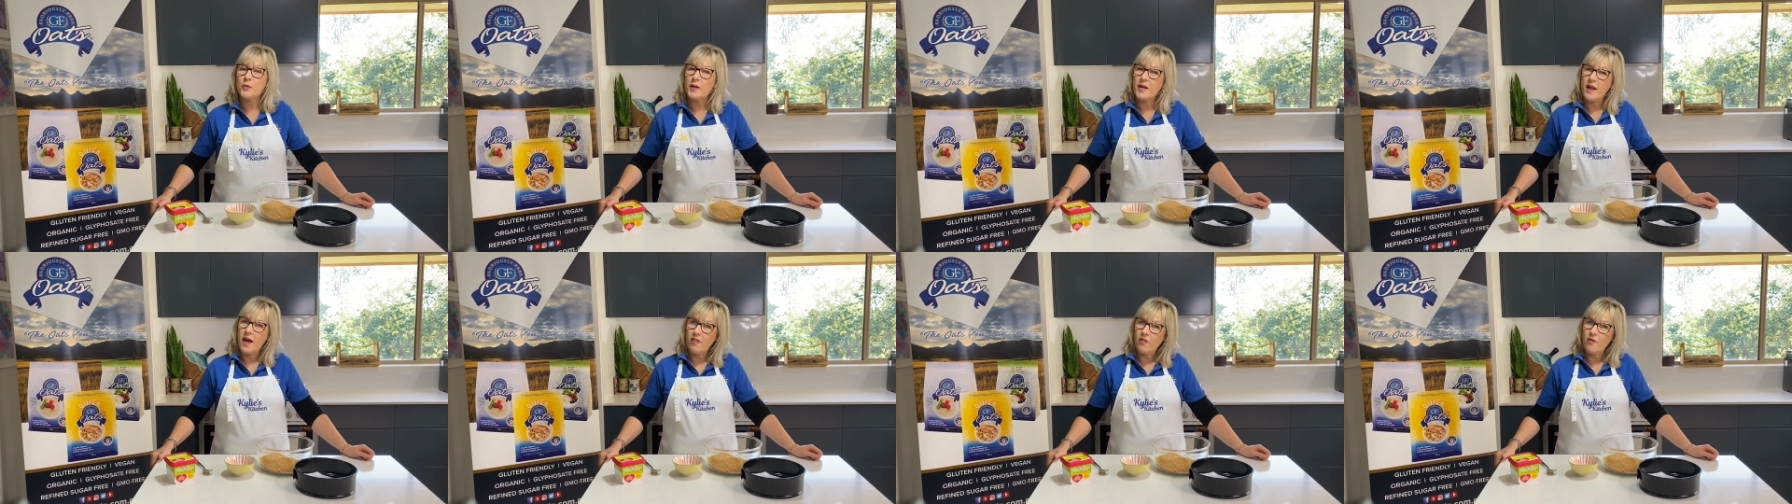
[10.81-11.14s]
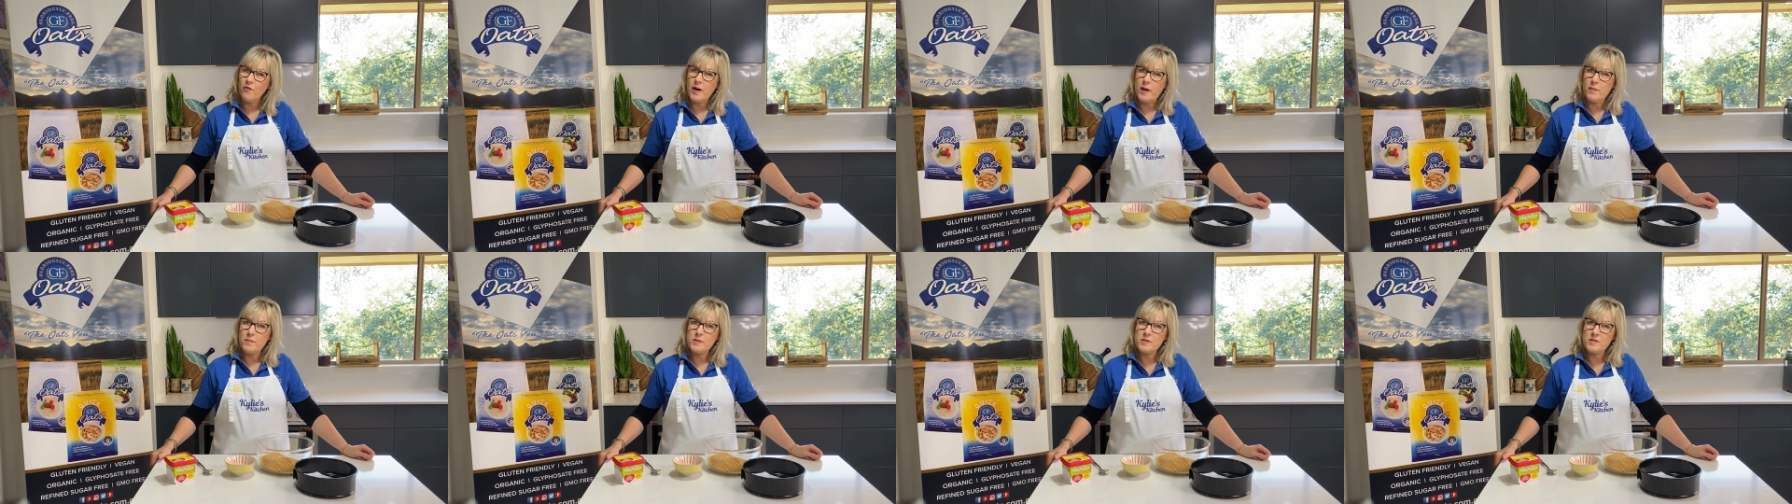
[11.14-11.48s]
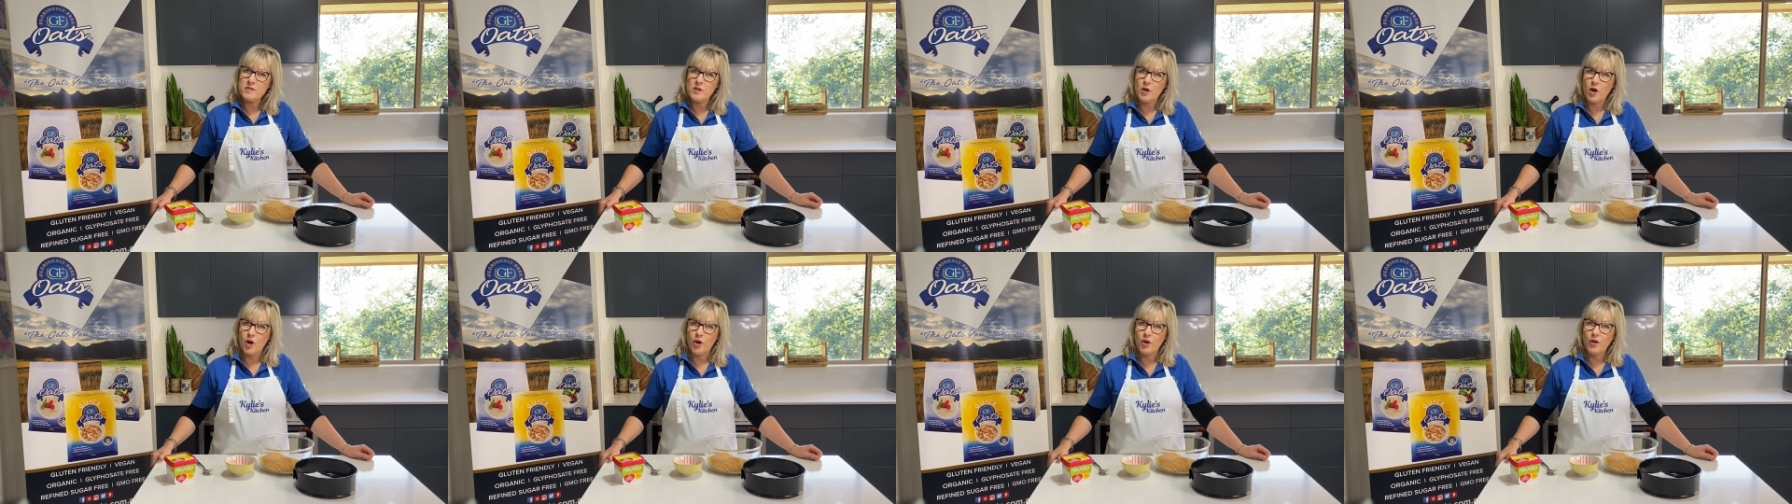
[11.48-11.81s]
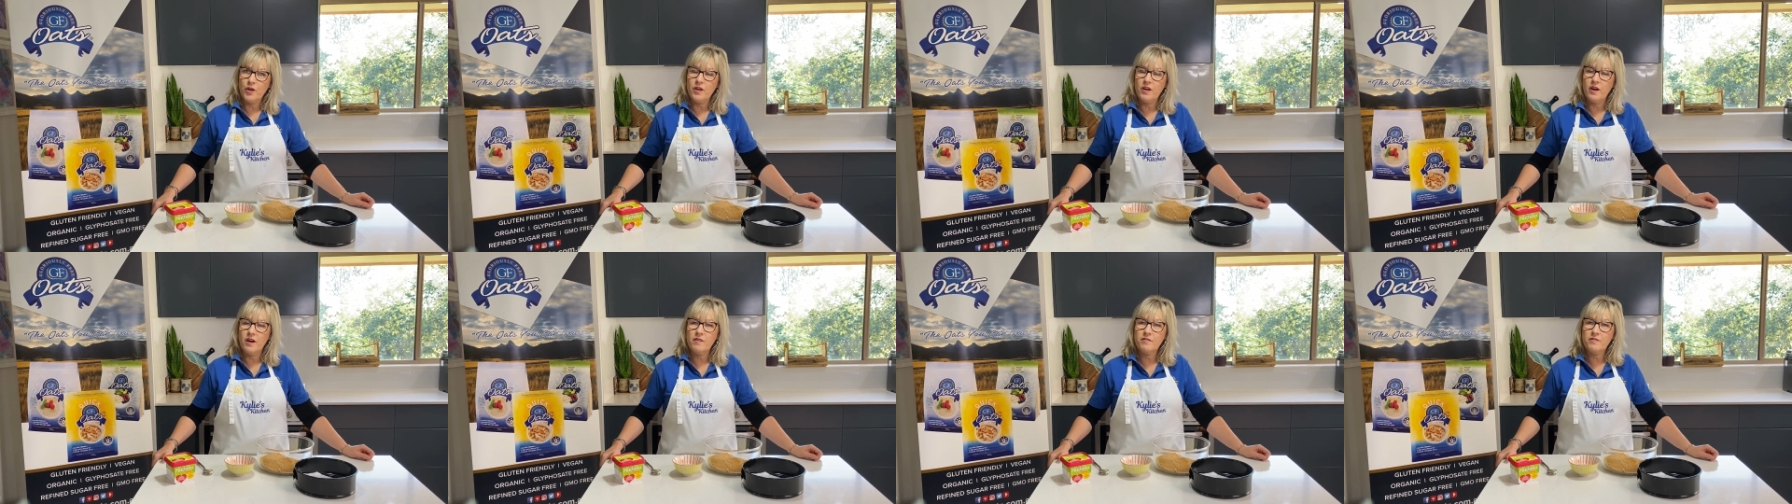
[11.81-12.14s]
another episode
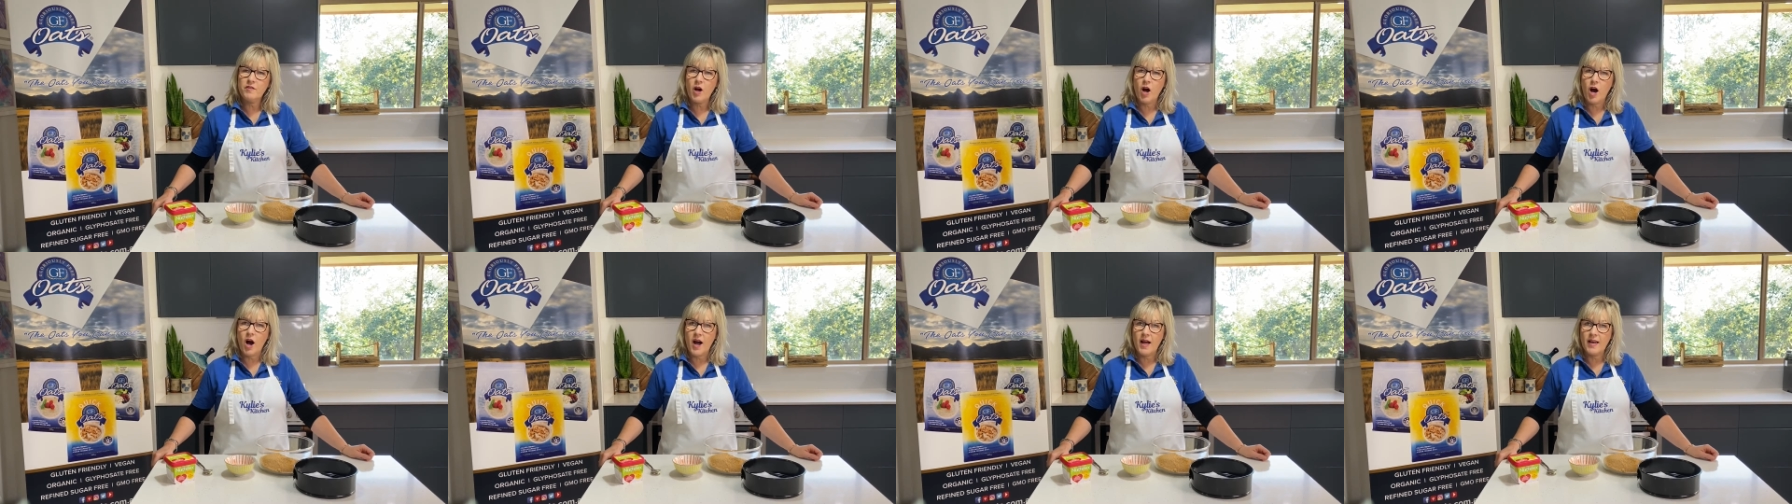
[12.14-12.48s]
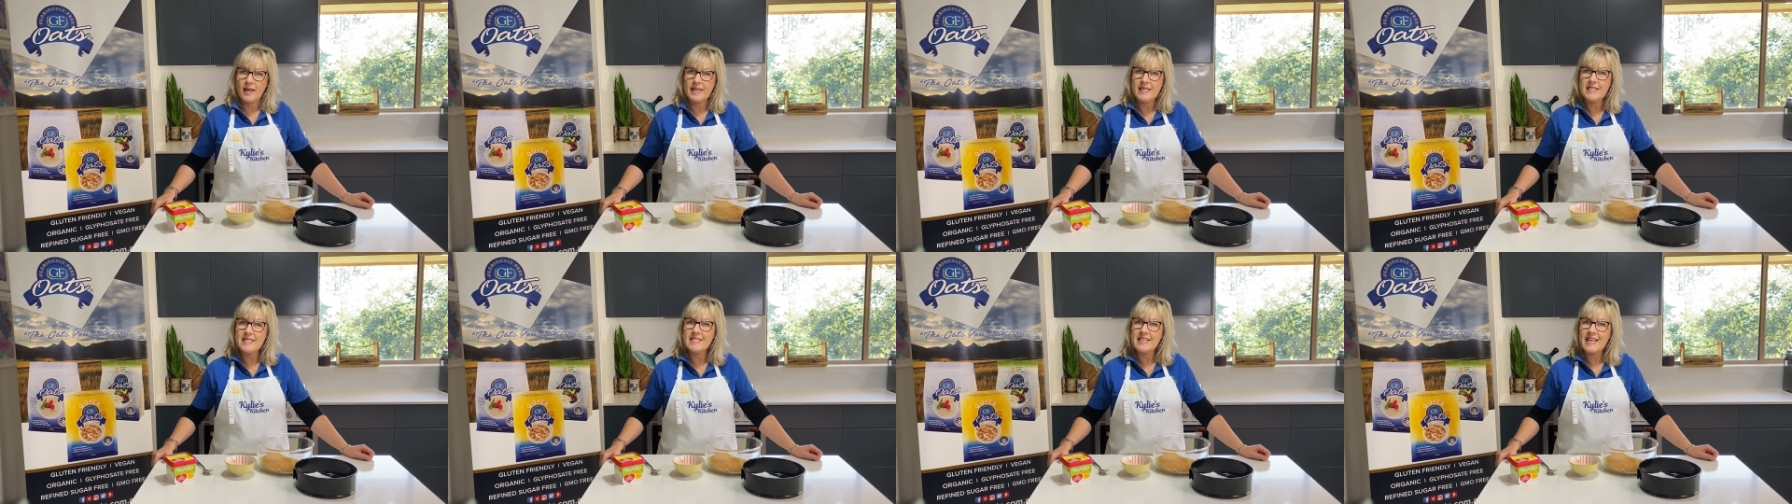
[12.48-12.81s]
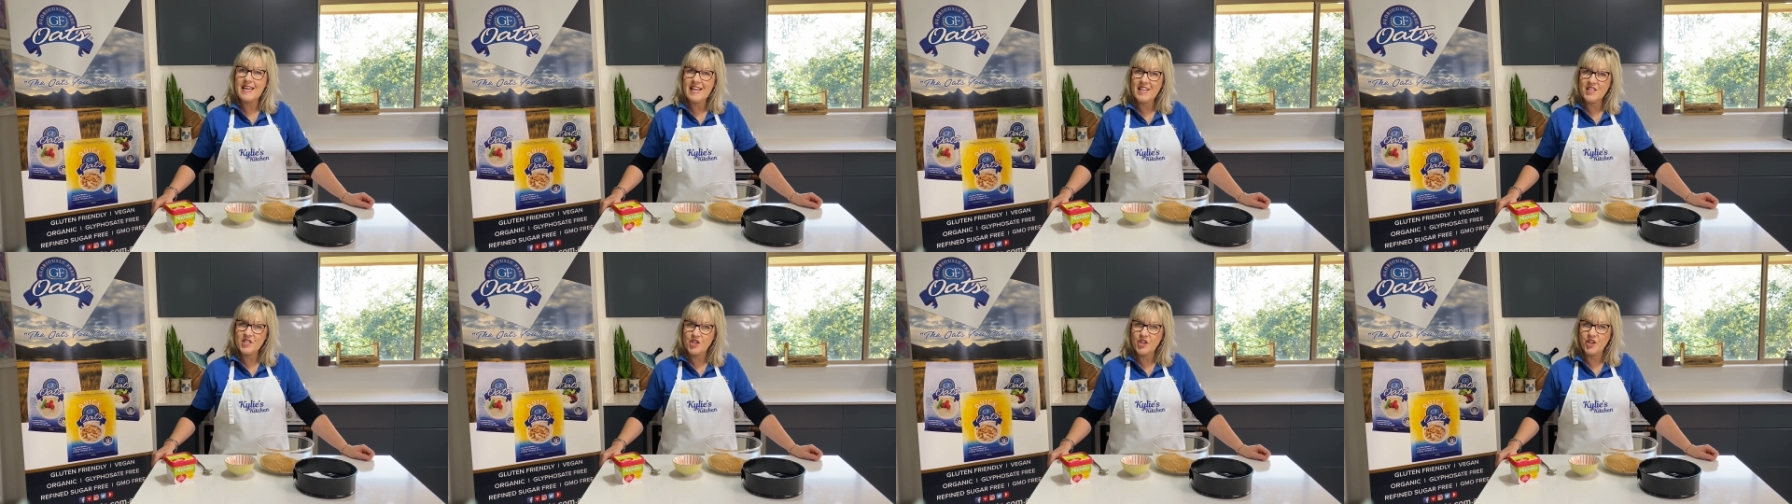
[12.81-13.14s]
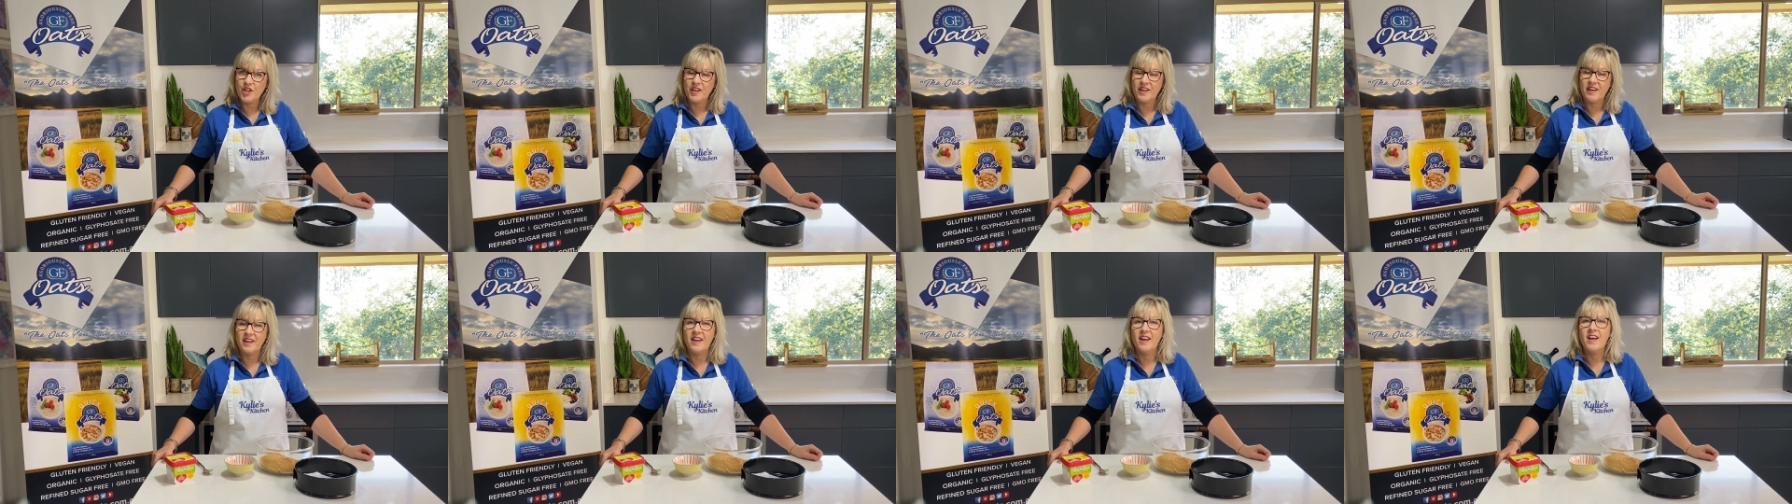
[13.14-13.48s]
of Kylie's
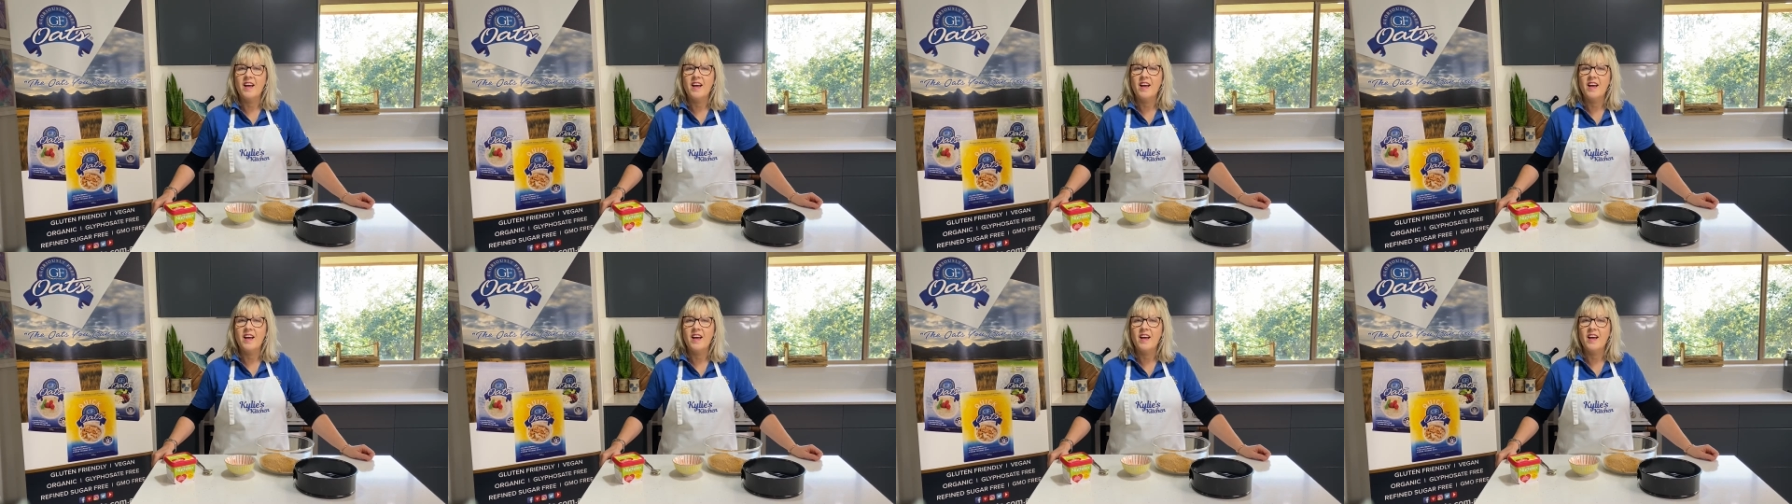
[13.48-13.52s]
Kitchen.